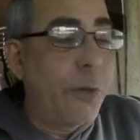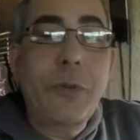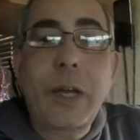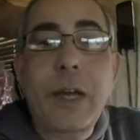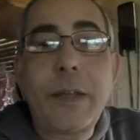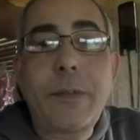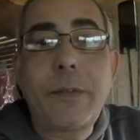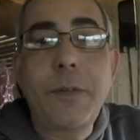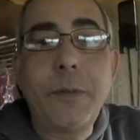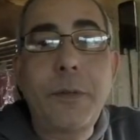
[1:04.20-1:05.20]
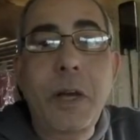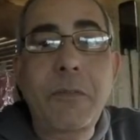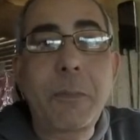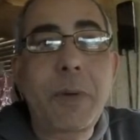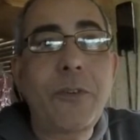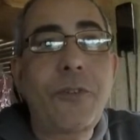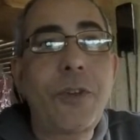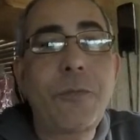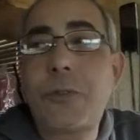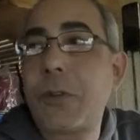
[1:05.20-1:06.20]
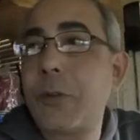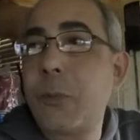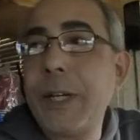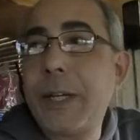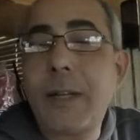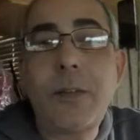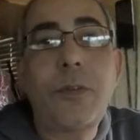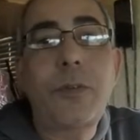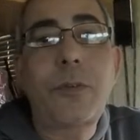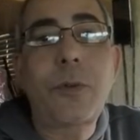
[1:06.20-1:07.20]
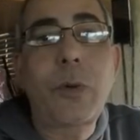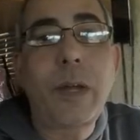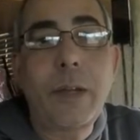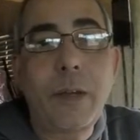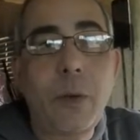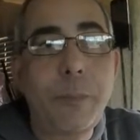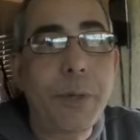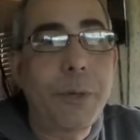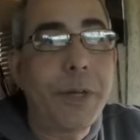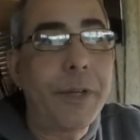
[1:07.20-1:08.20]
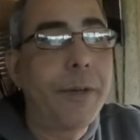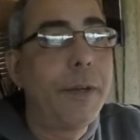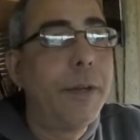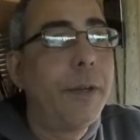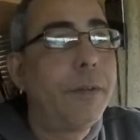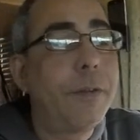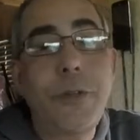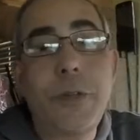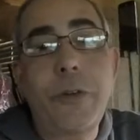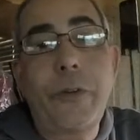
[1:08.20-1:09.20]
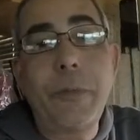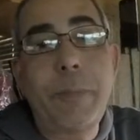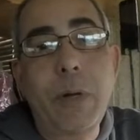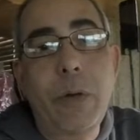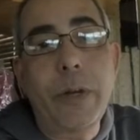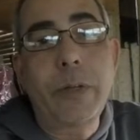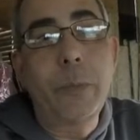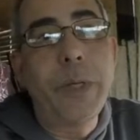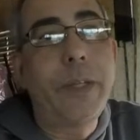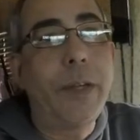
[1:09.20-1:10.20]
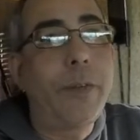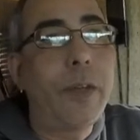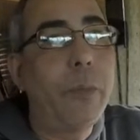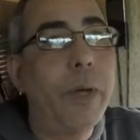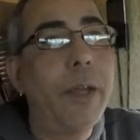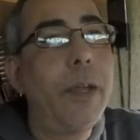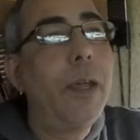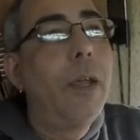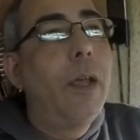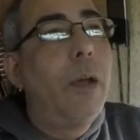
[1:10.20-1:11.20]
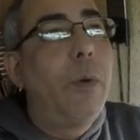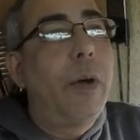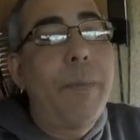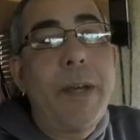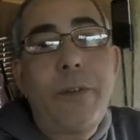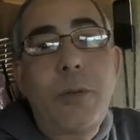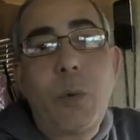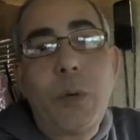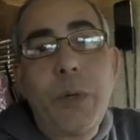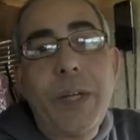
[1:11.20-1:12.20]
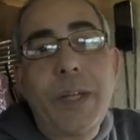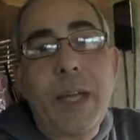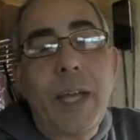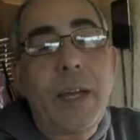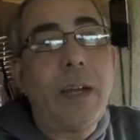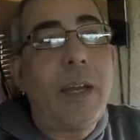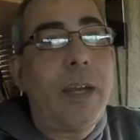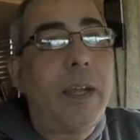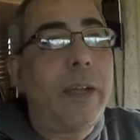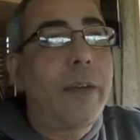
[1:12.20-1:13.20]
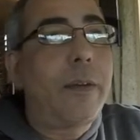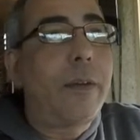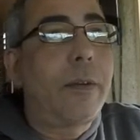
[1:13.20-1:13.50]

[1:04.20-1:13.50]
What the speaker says: those guys to cover my shifts on the weekends so I can go bow hunt, since you can only bow hunt on the weekends anyway. Well, I made it to one weekend, and